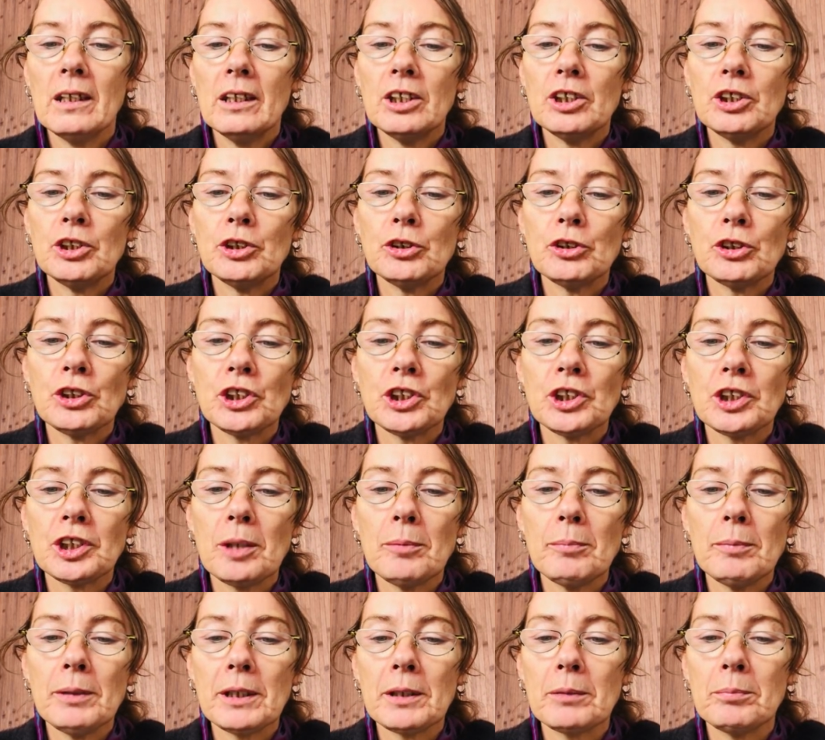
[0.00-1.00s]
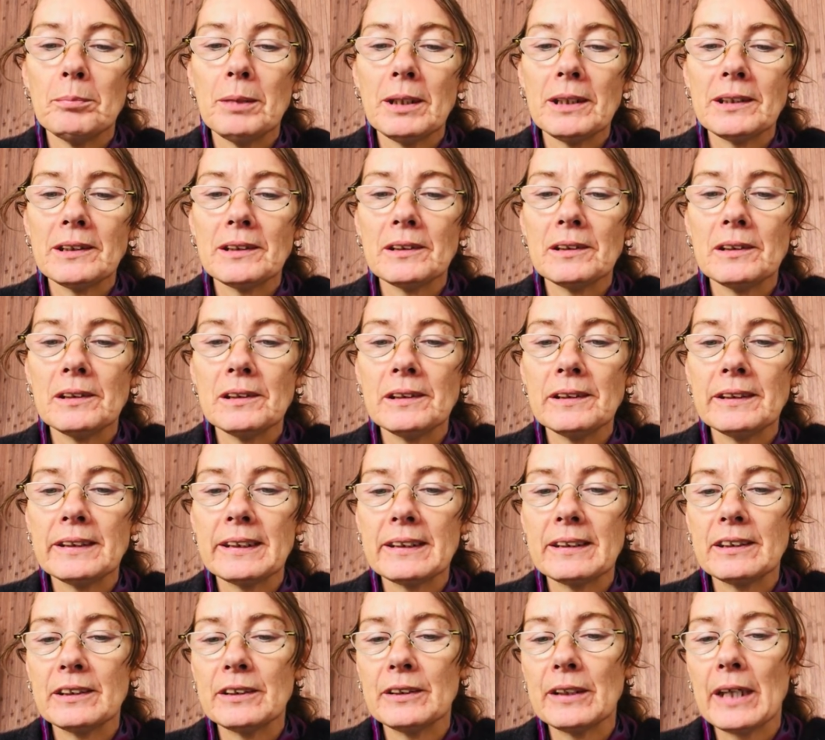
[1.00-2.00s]
and your stomach muscles,
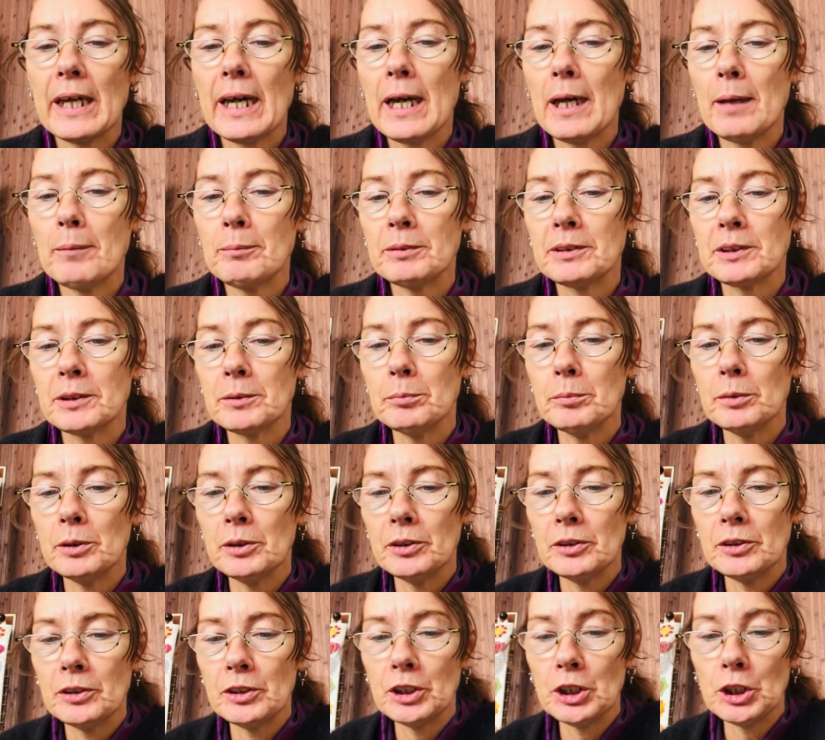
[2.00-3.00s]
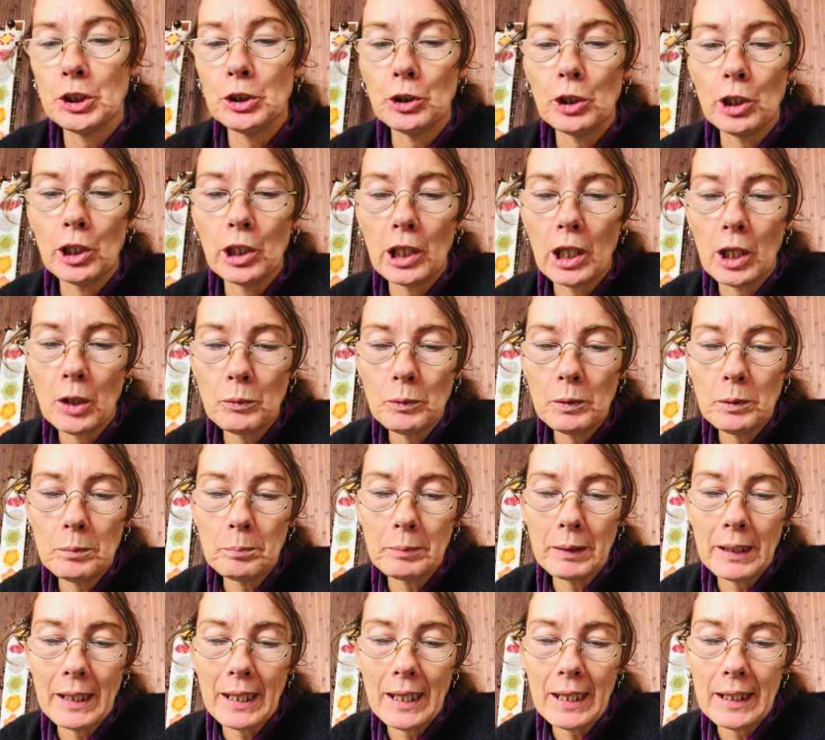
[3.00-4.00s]
your abdomen and your lower
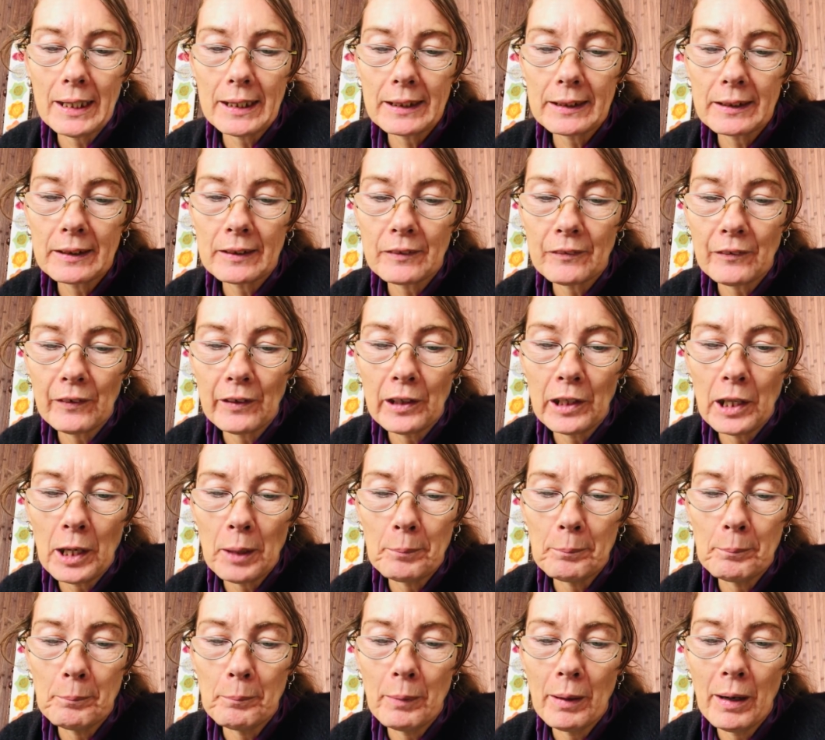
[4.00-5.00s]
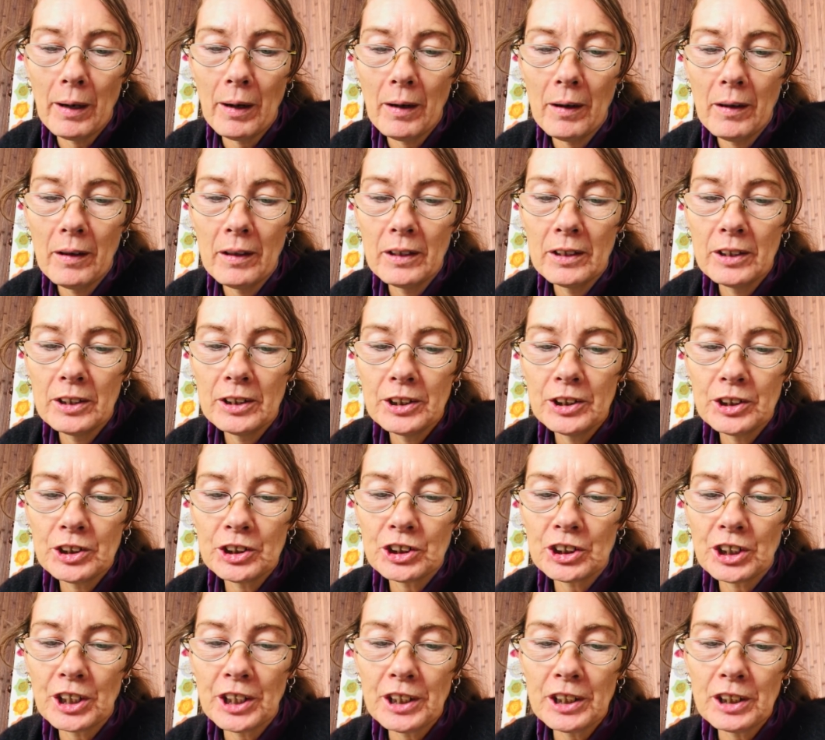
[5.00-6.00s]
back, the lumbar,
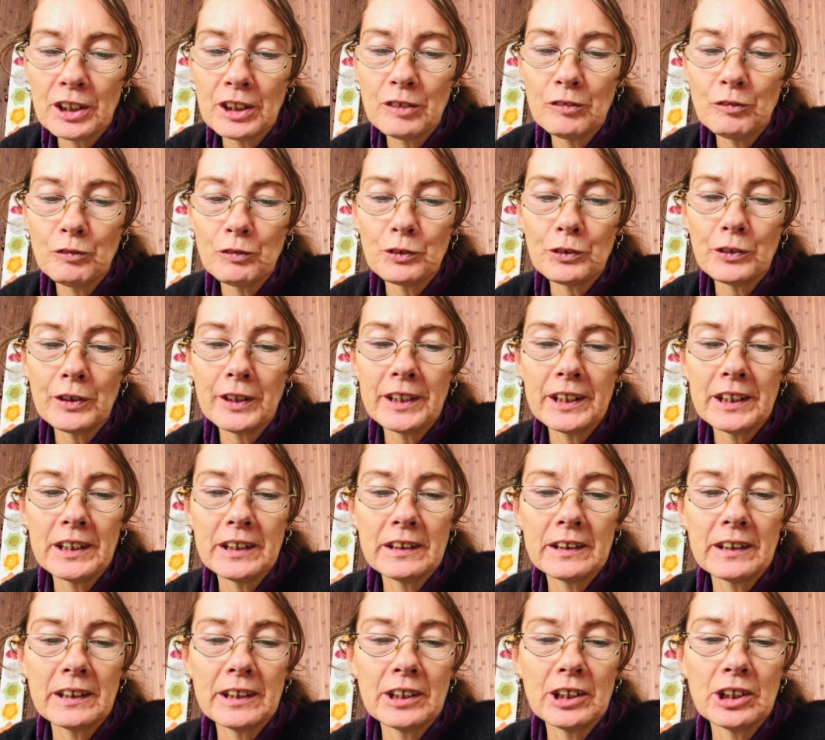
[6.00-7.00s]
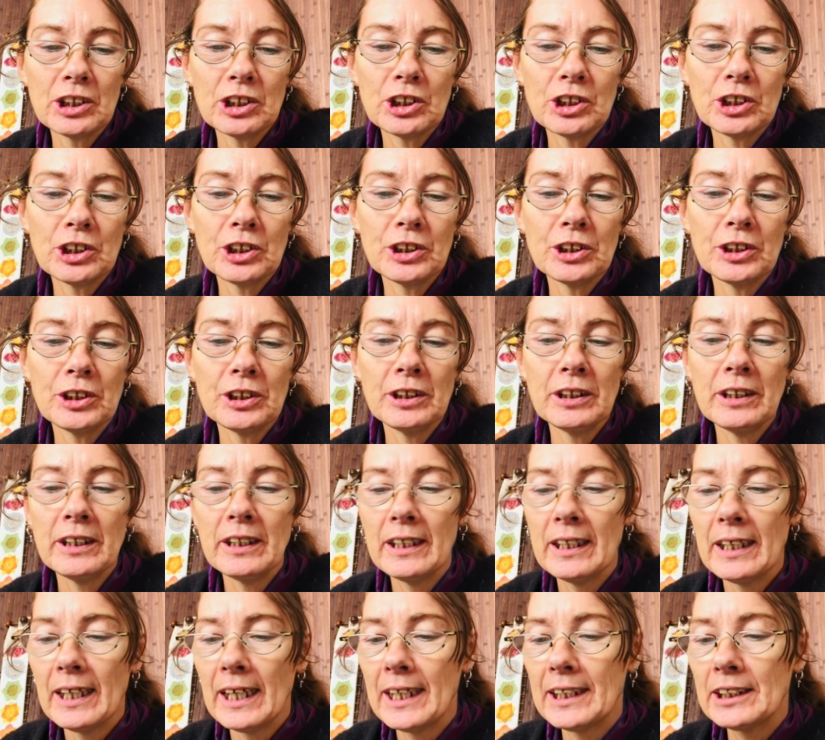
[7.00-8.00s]
checking for any tension
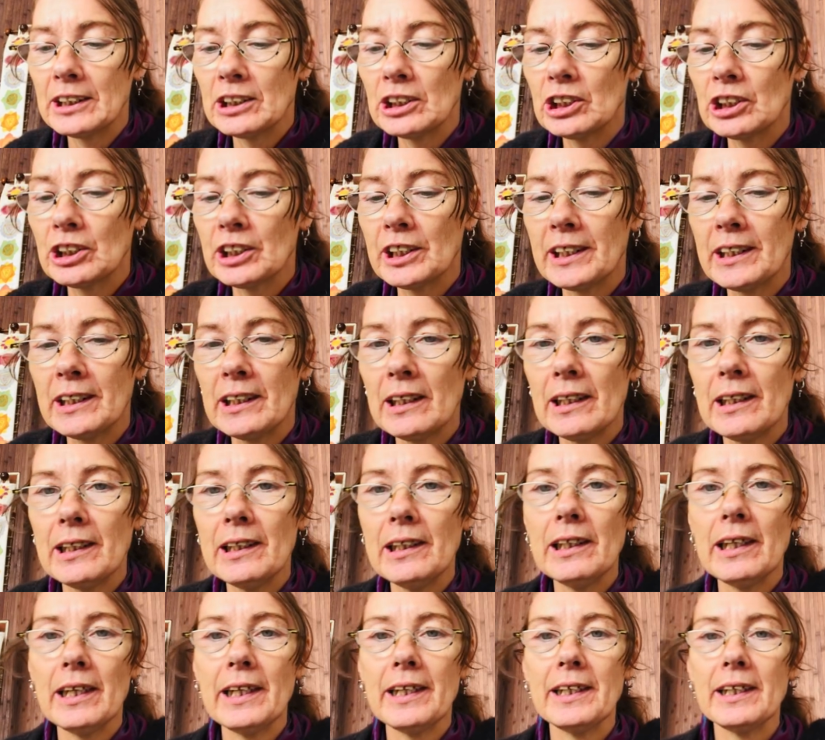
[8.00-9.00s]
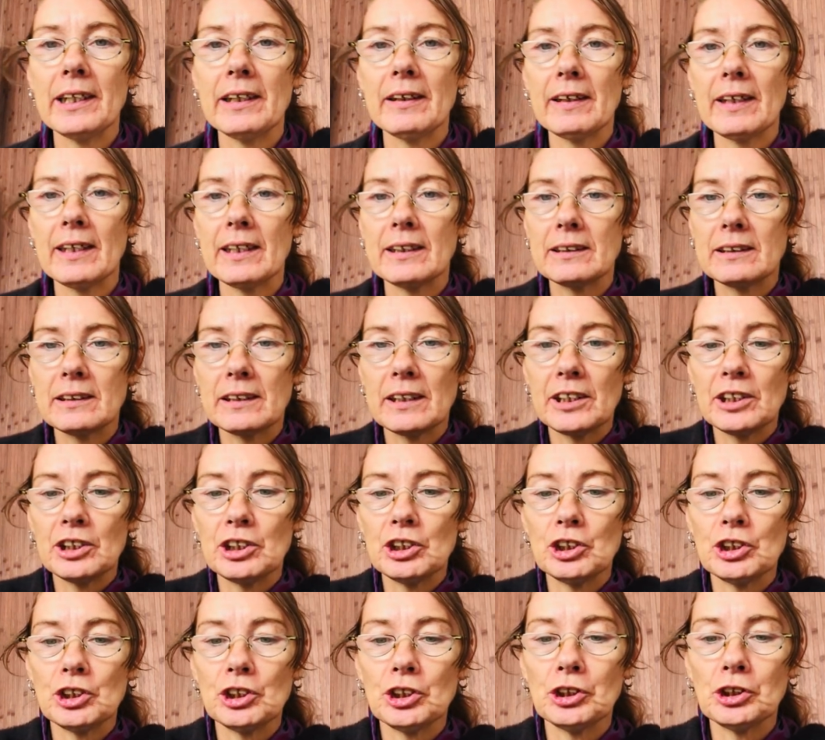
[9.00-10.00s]
and gently letting that
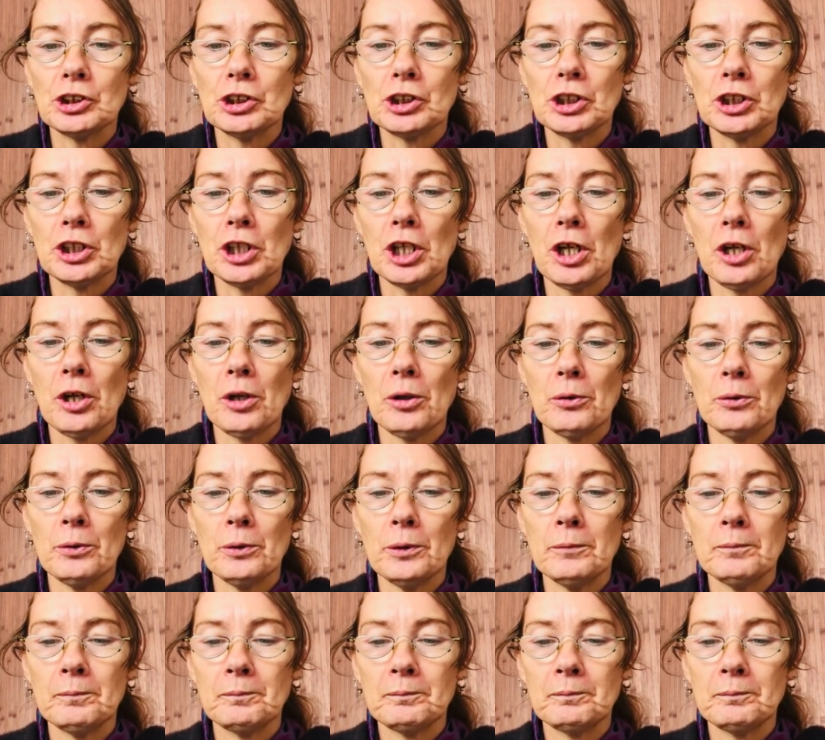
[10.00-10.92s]
tension go.